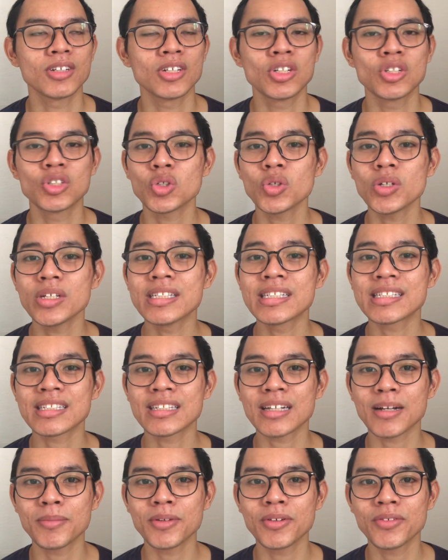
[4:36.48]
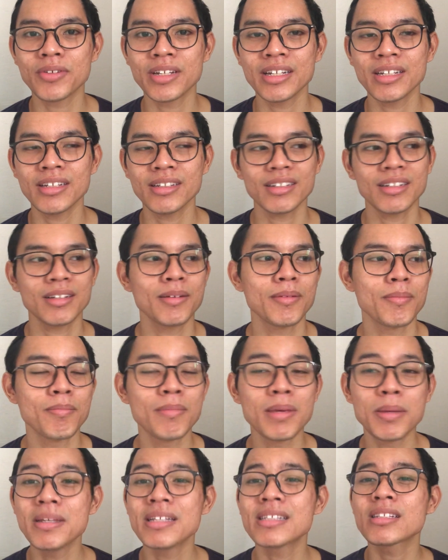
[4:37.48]
So in summary,
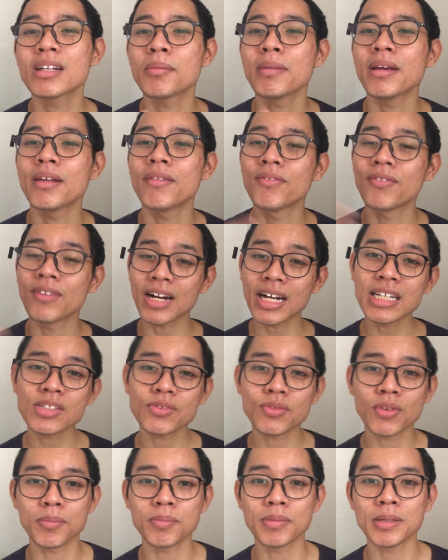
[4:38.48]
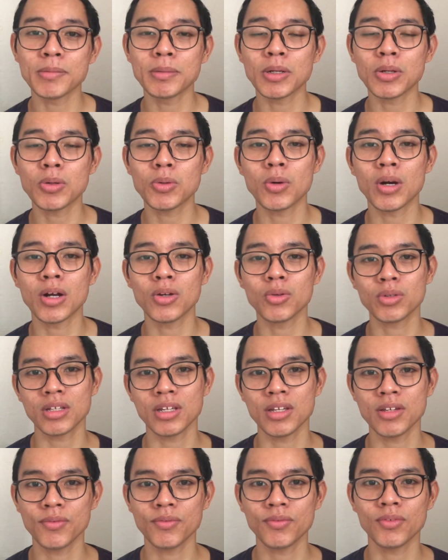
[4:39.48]
maybe some advice for people who are
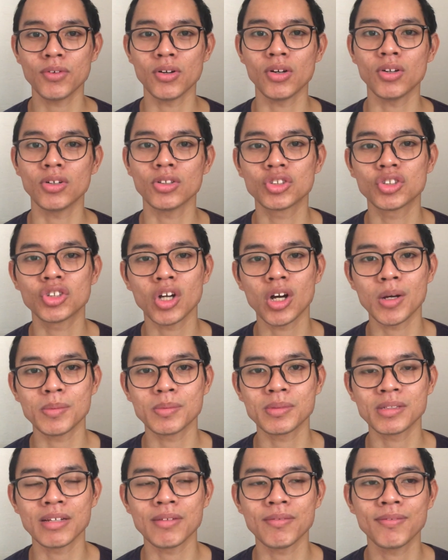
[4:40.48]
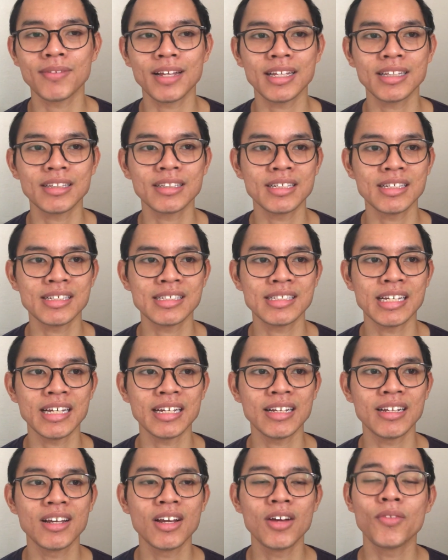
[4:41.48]
looking for jobs in Flutter is
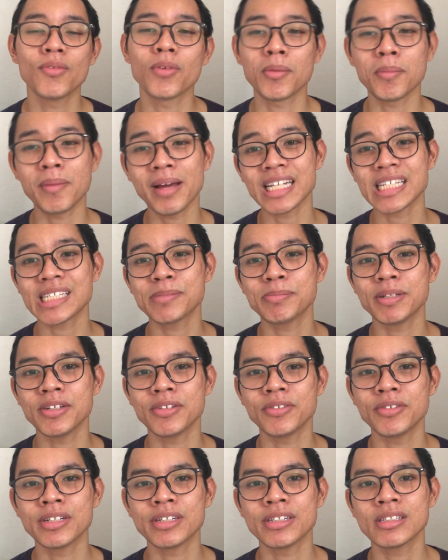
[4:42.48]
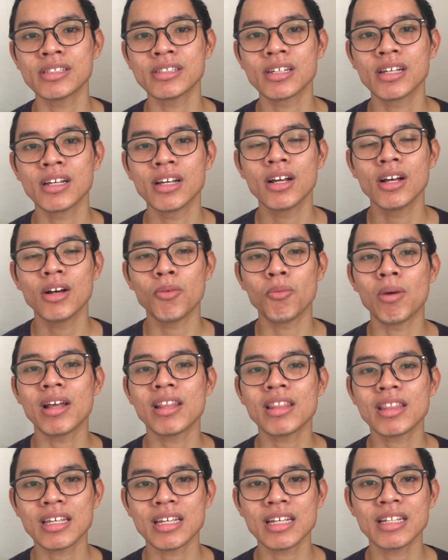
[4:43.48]
that from my experience,
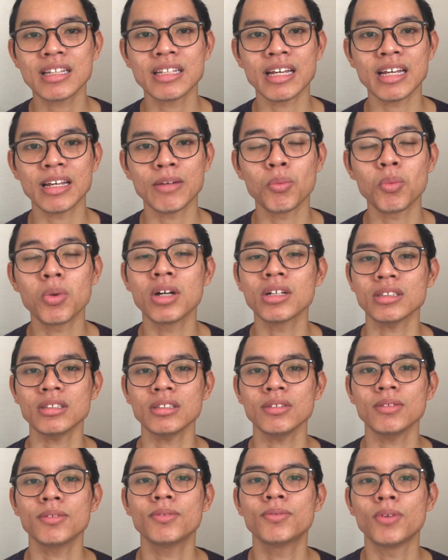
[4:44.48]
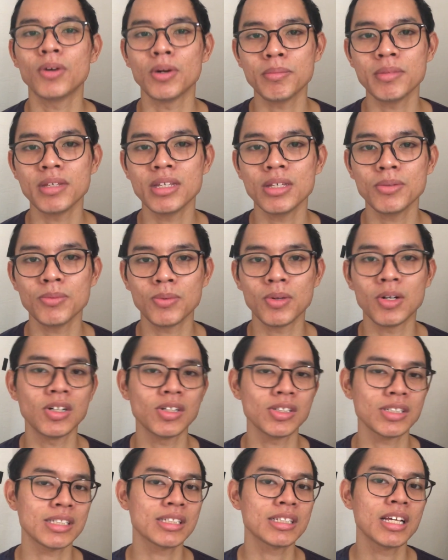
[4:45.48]
one thing that worked for me
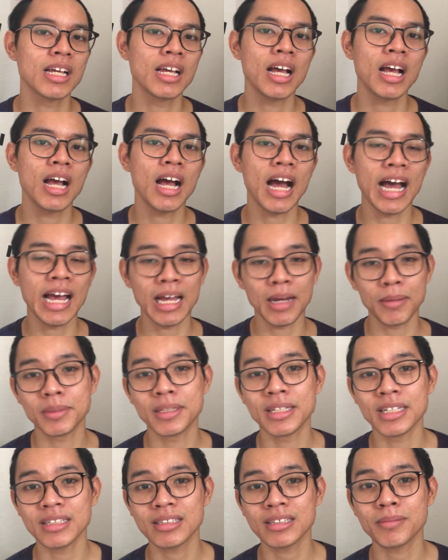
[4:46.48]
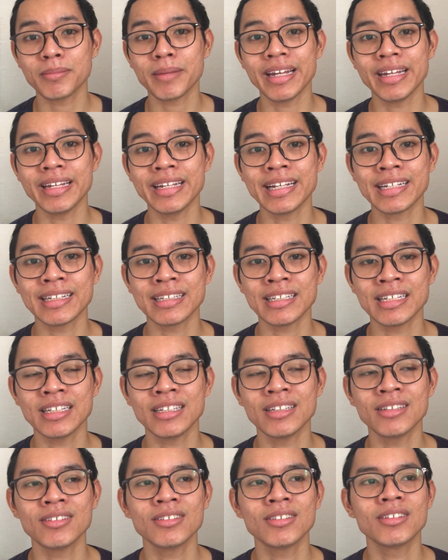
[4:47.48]
was I updated my
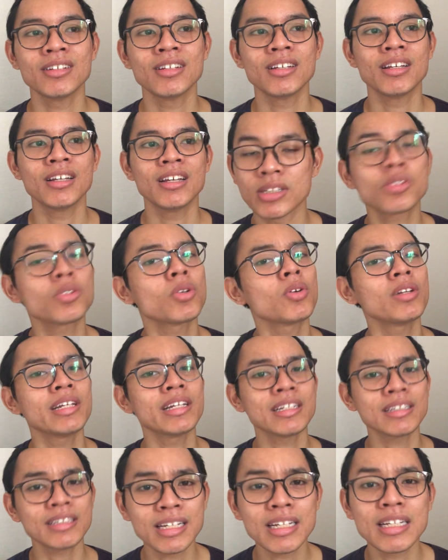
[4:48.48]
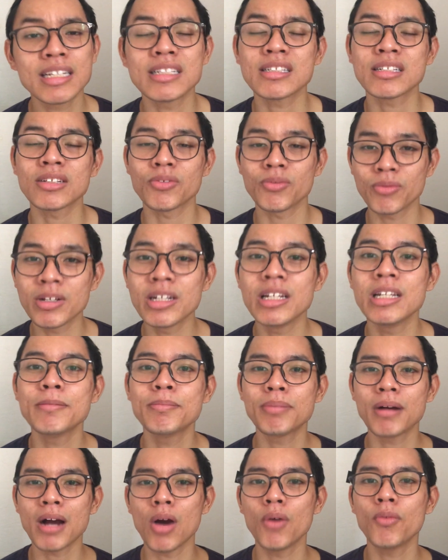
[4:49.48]
LinkedIn. So LinkedIn is a really
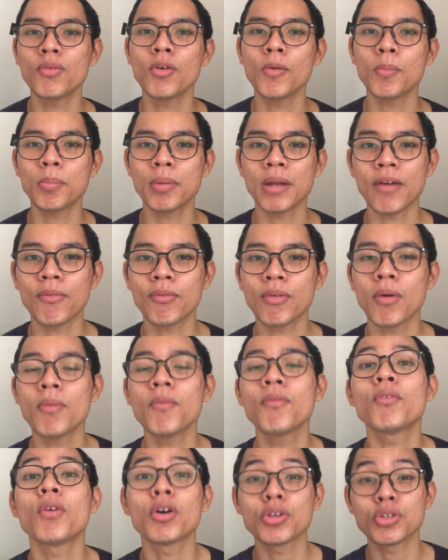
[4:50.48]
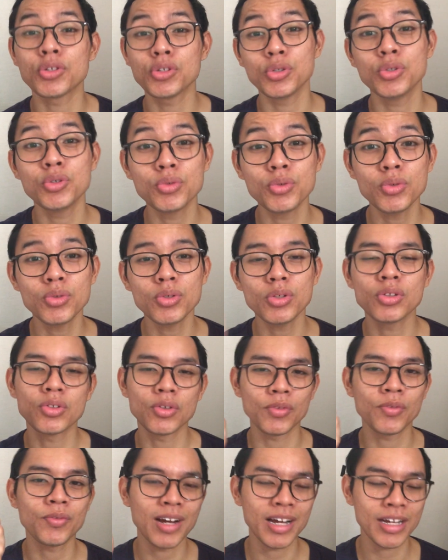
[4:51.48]
powerful platform for you
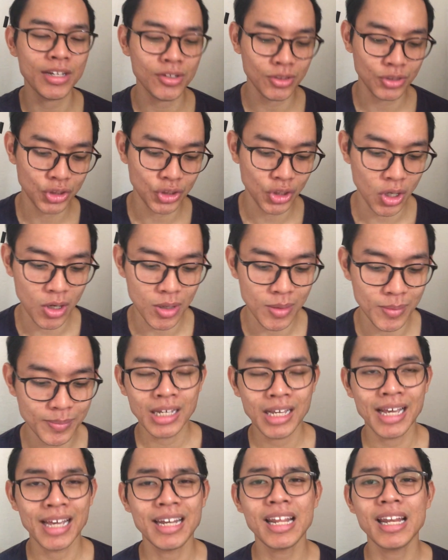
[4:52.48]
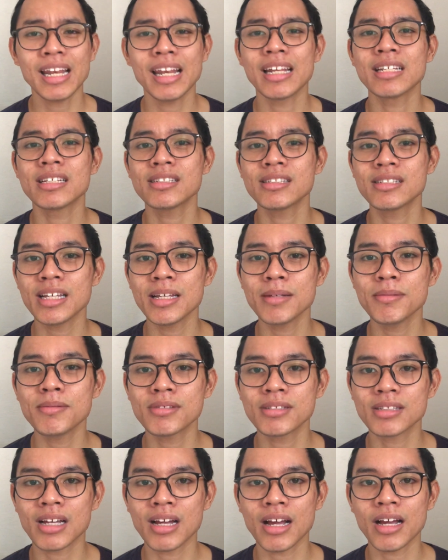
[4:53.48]
to find your job. And then at the same
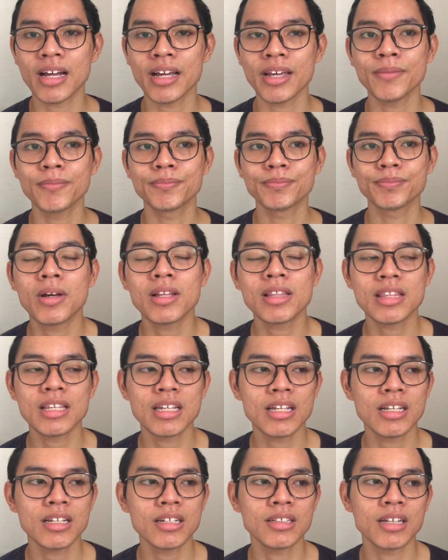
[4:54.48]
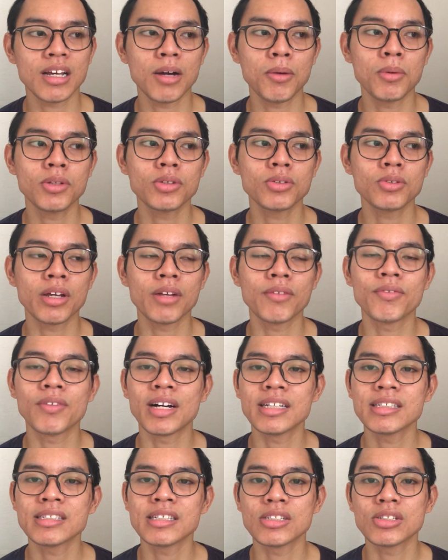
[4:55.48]
time, one thing that I want to
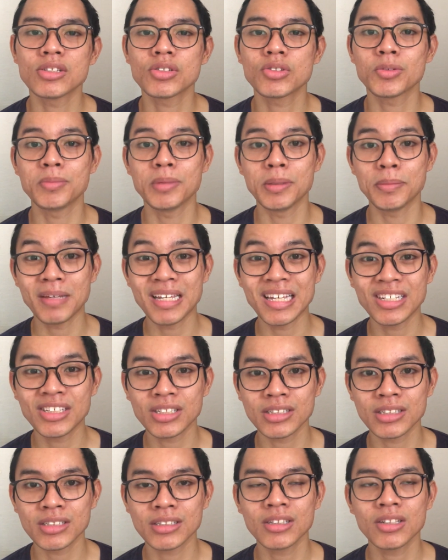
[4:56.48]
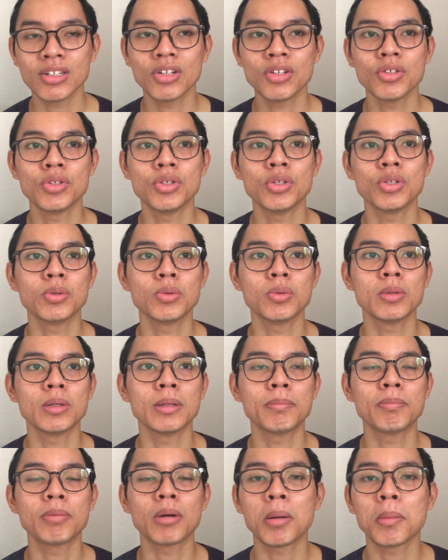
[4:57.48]
advise is to be patient. You
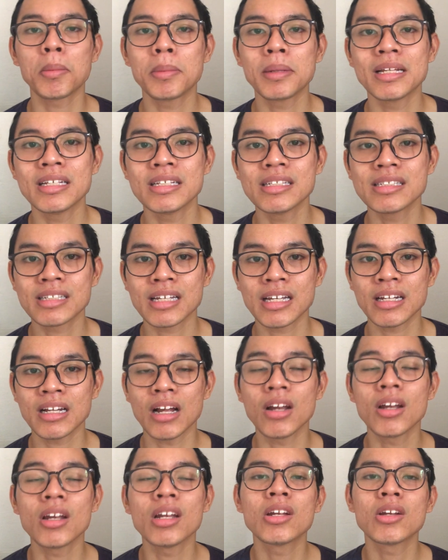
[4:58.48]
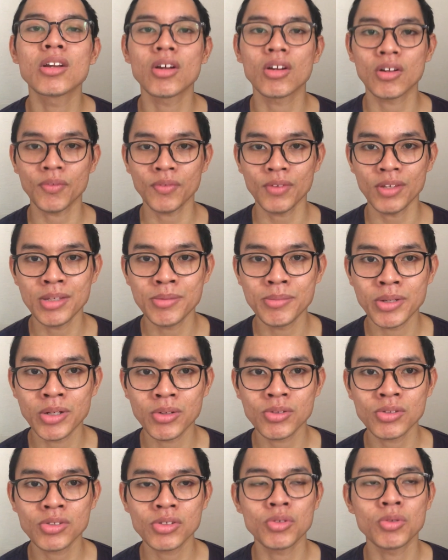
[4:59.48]
will probably send a lot of
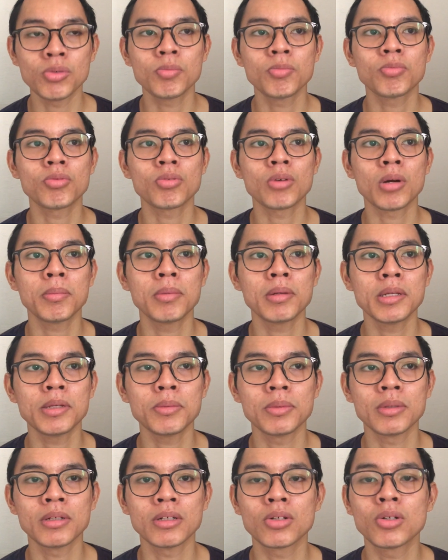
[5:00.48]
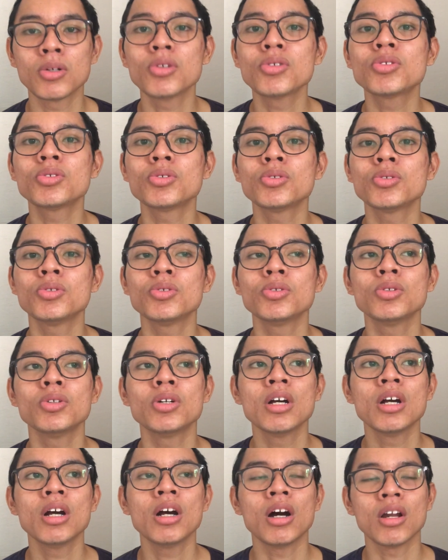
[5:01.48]
emails. You probably will go through
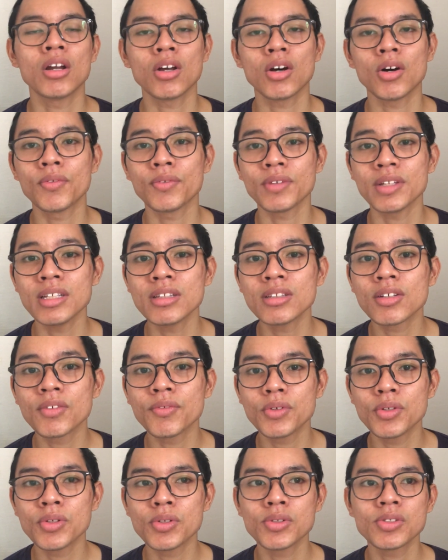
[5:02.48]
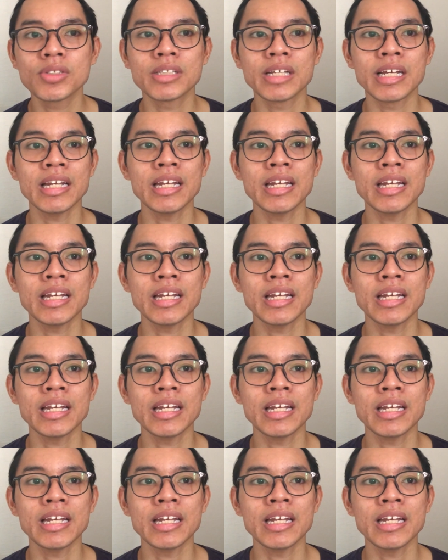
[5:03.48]
a lot of interviews that